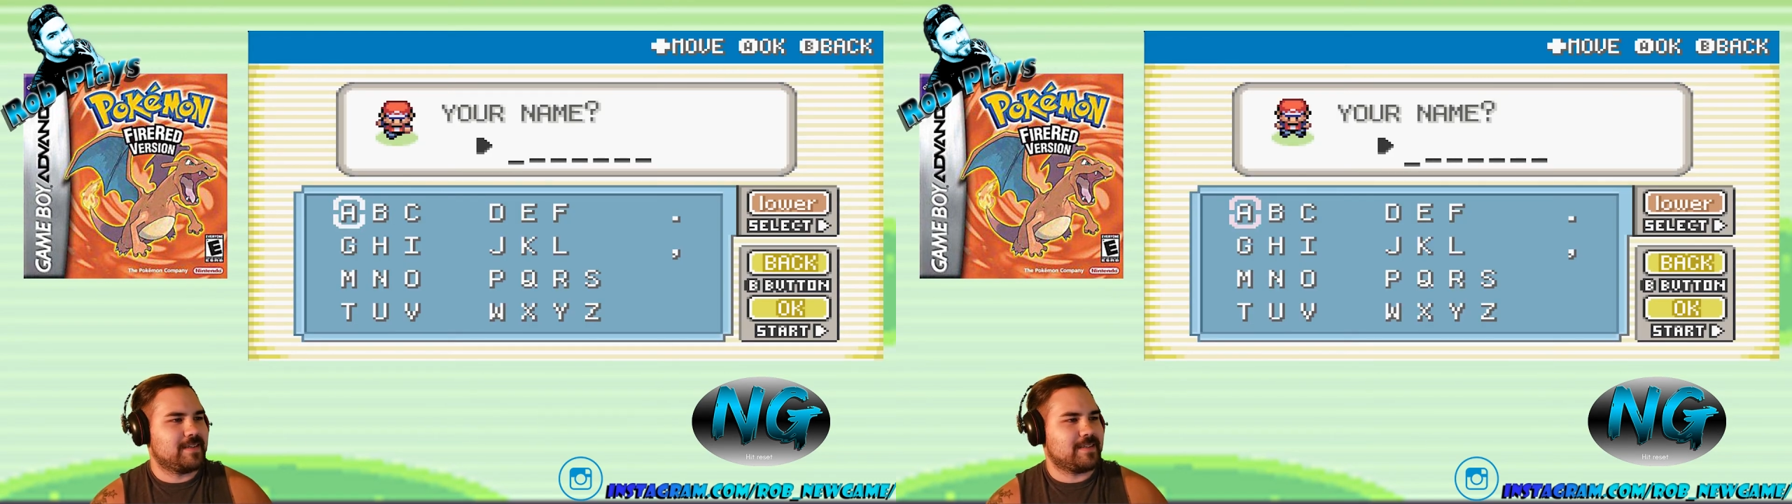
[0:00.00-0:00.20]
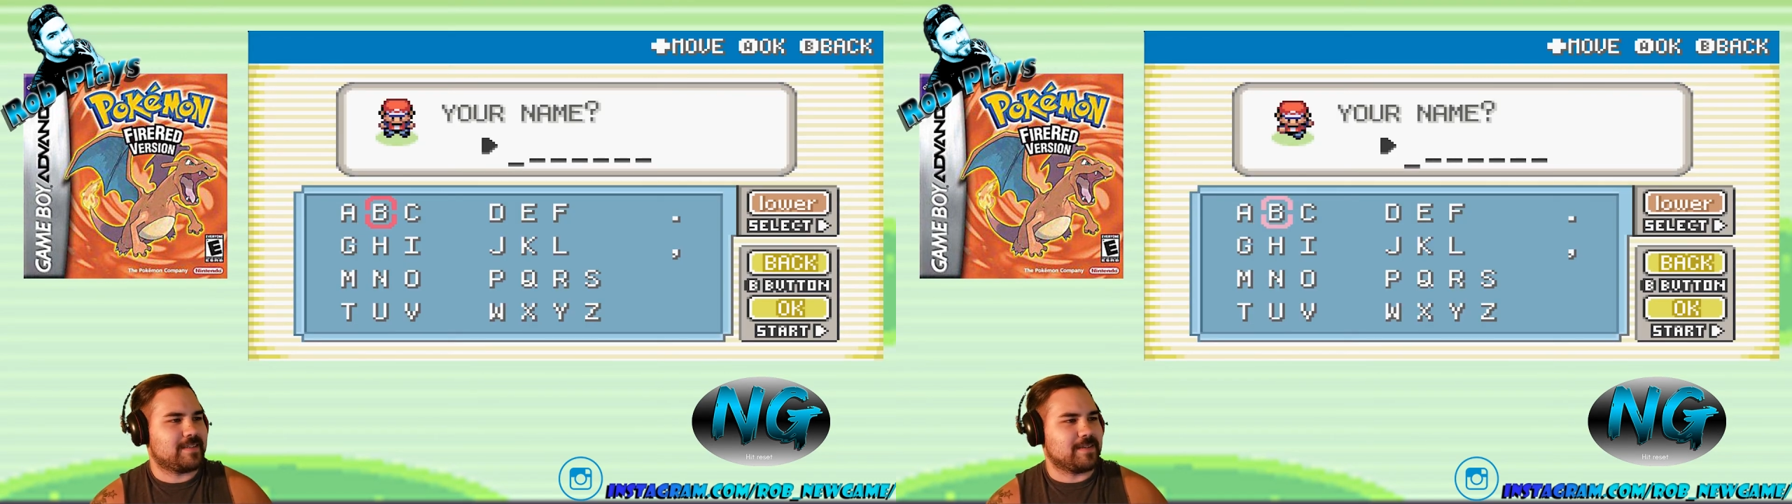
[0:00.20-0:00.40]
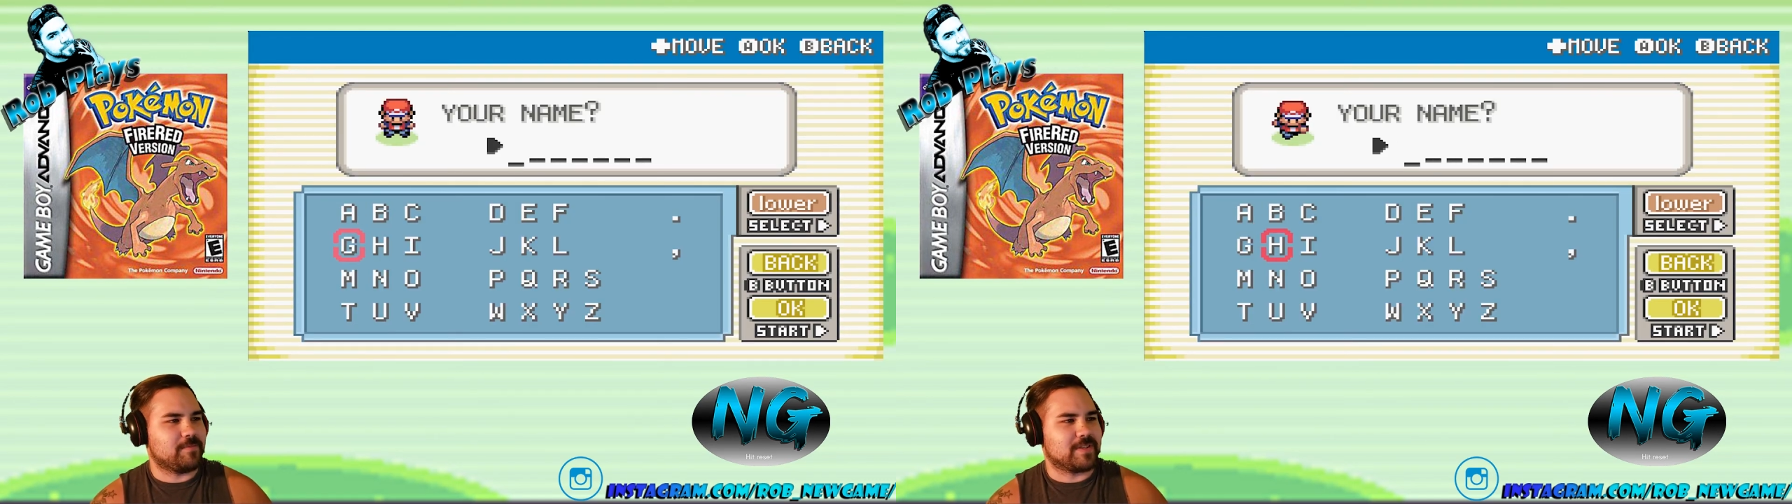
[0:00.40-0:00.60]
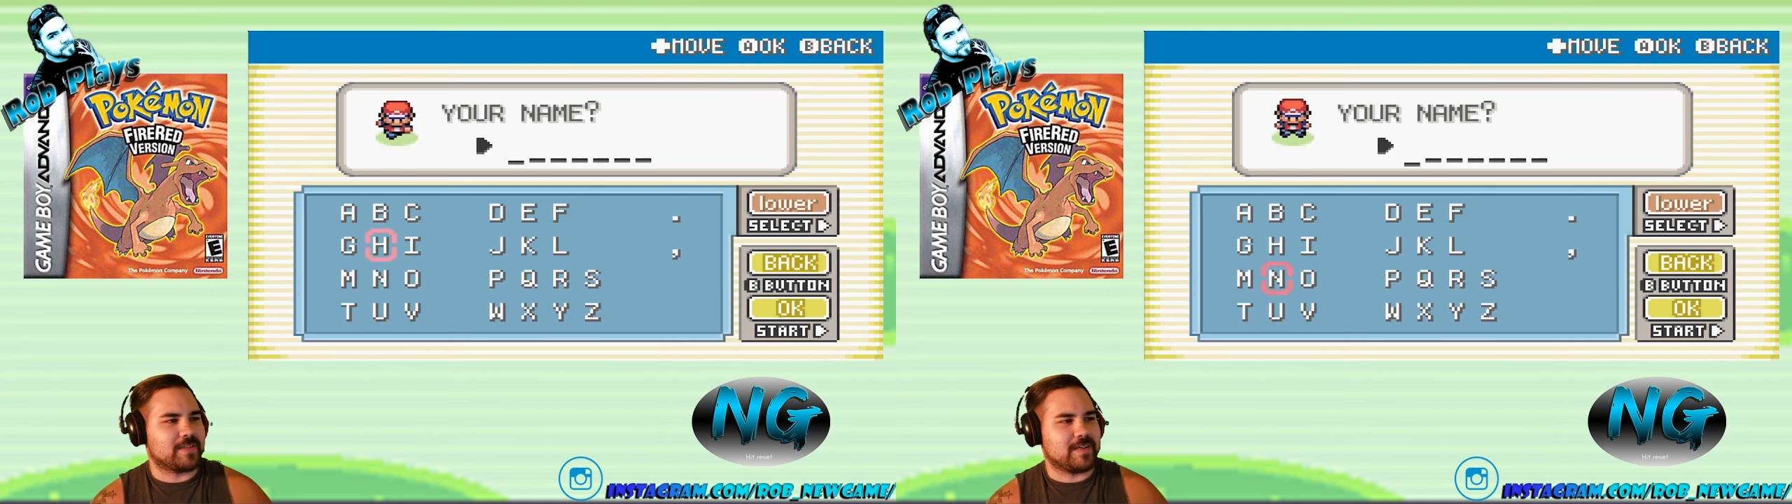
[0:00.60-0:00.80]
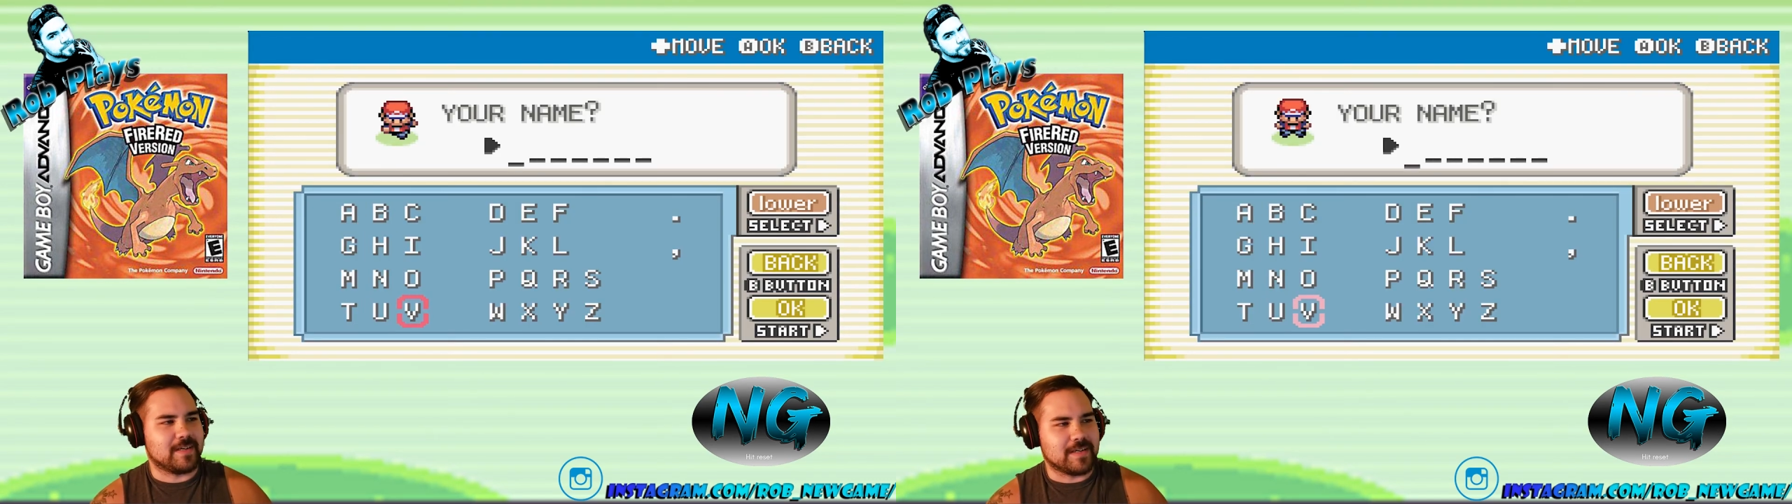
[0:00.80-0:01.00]
see what's
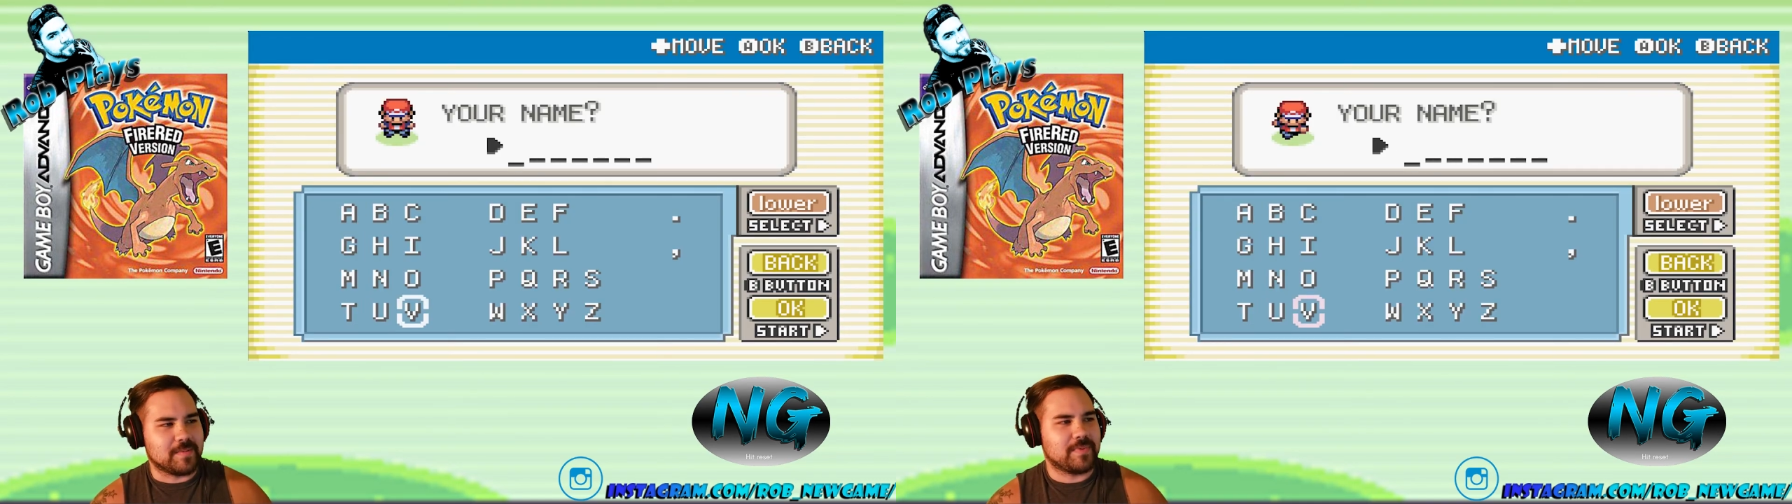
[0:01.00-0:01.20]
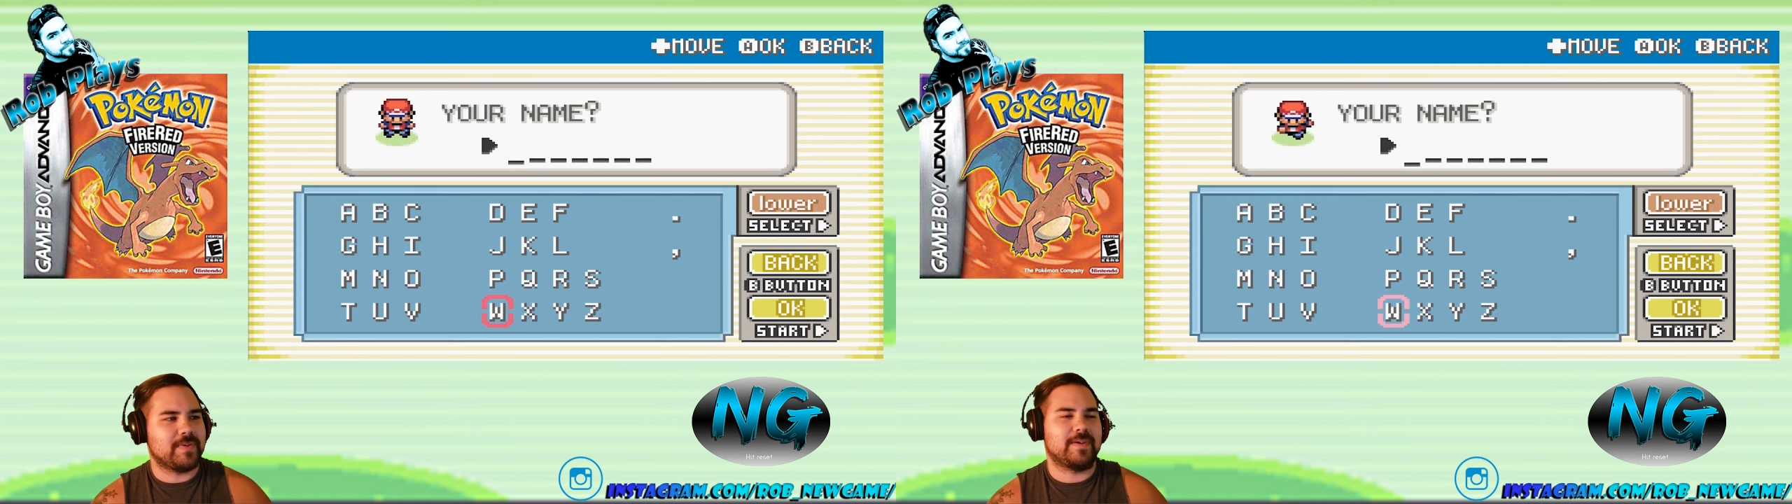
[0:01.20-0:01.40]
up.